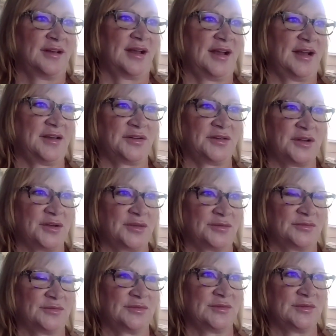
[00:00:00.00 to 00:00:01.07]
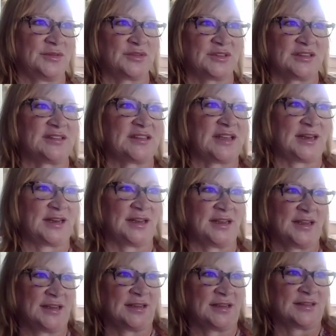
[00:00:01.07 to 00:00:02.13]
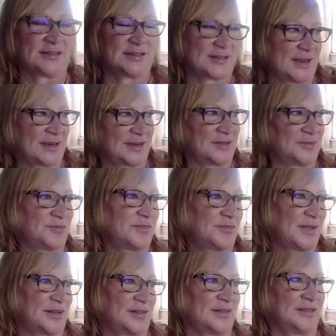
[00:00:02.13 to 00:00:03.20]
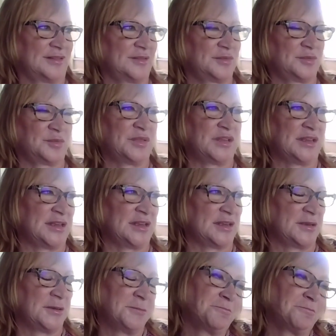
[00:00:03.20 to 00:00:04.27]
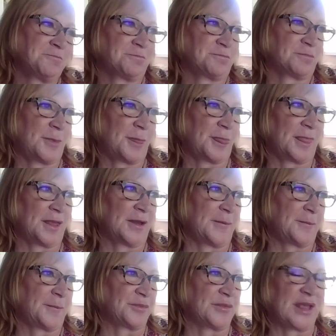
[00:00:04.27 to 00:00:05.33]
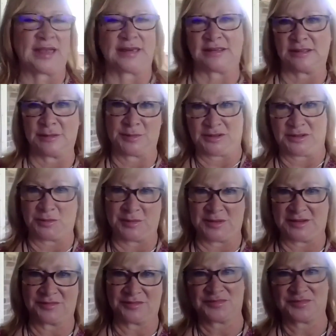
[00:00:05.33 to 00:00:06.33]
I don't know, it was exciting, and I could be ad lib a little bit.